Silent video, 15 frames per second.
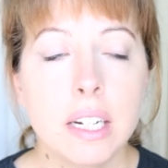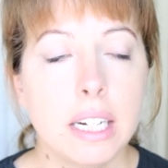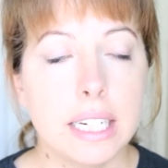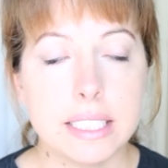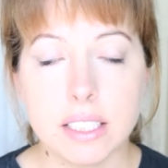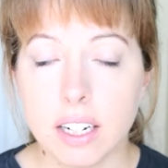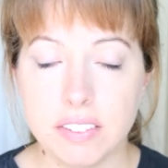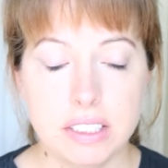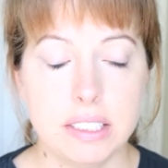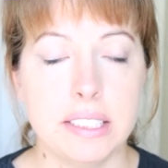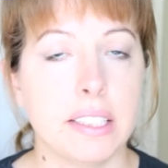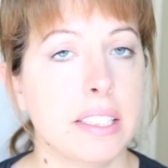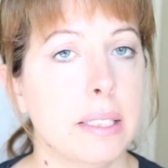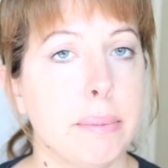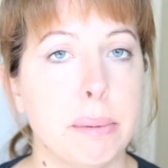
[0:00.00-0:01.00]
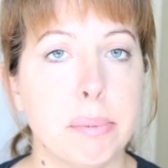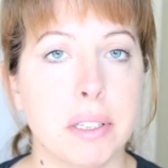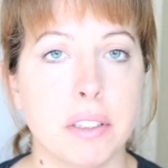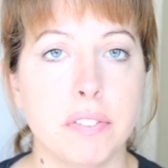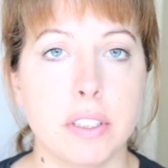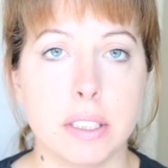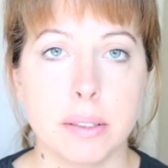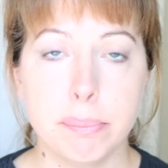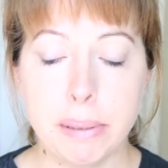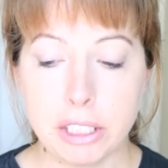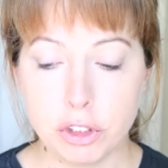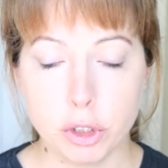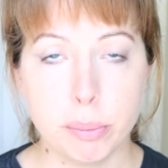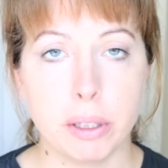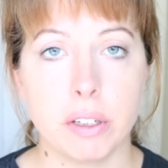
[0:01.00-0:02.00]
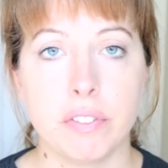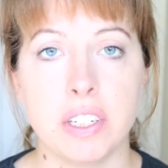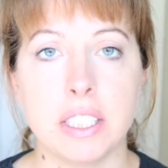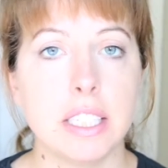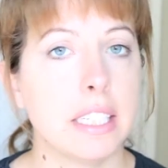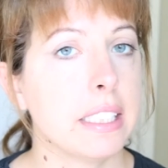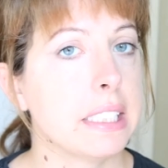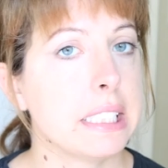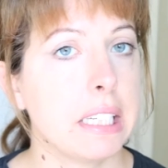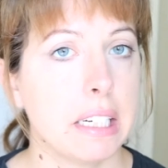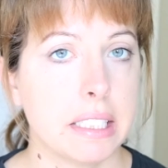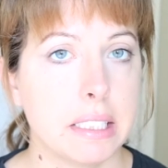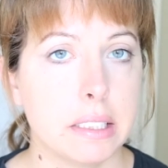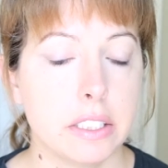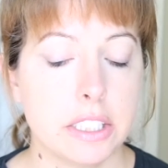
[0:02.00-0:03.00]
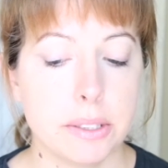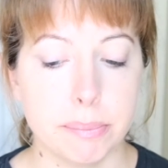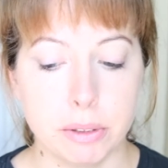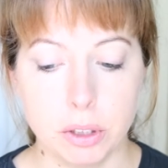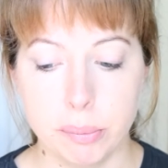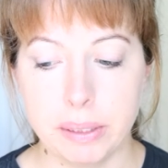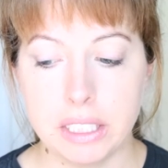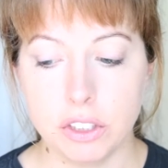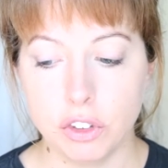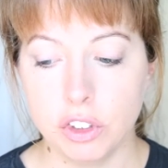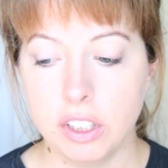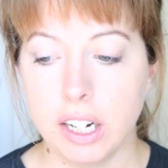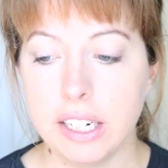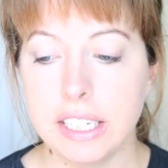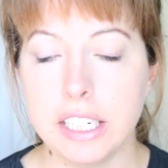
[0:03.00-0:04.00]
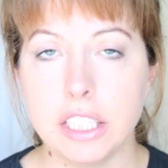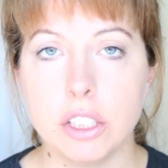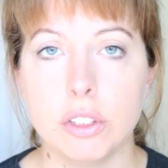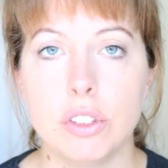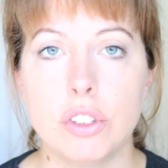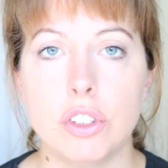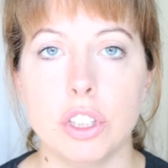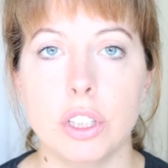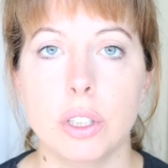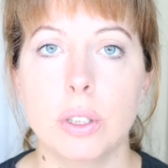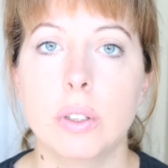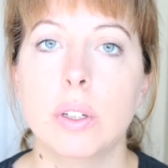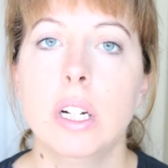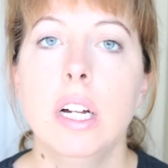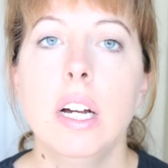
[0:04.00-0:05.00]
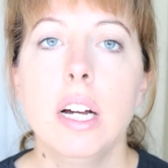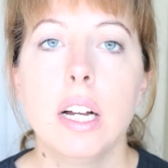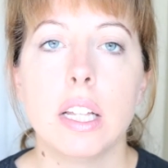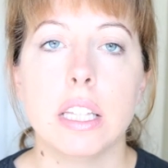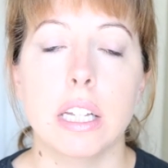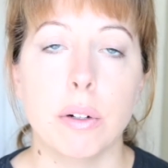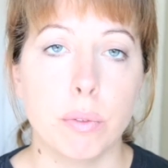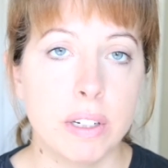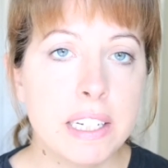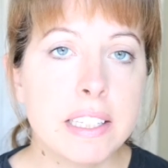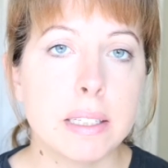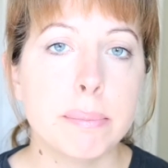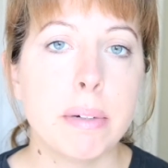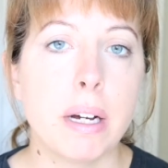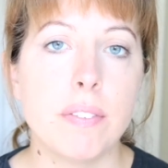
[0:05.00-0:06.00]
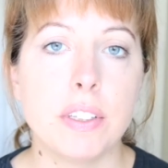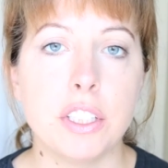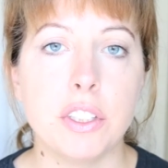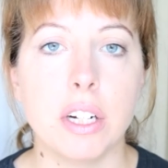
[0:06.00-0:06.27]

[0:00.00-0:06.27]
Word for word: it's obviously not going to be perfect, picture perfect, and it's not going to be smooth because you got to get used to the rhythm of it.